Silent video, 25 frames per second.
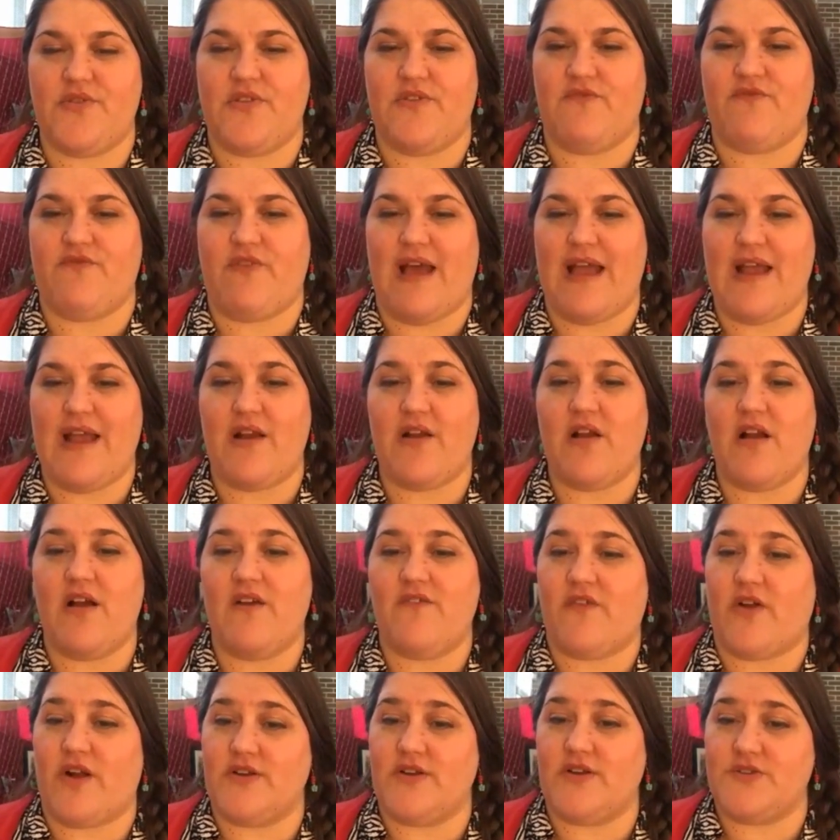the fire
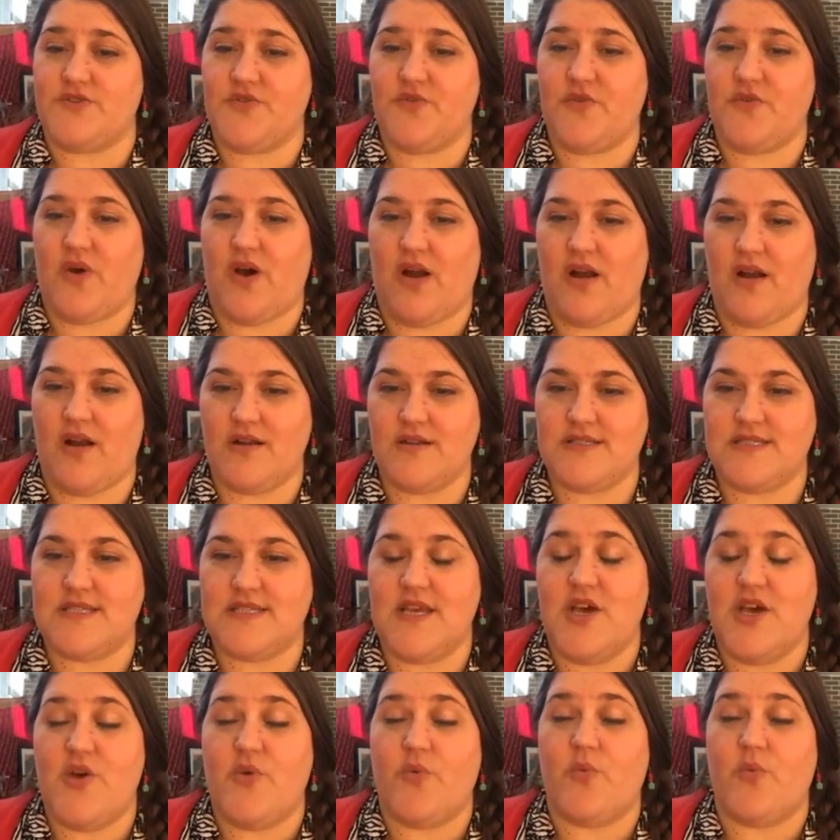of our true hearts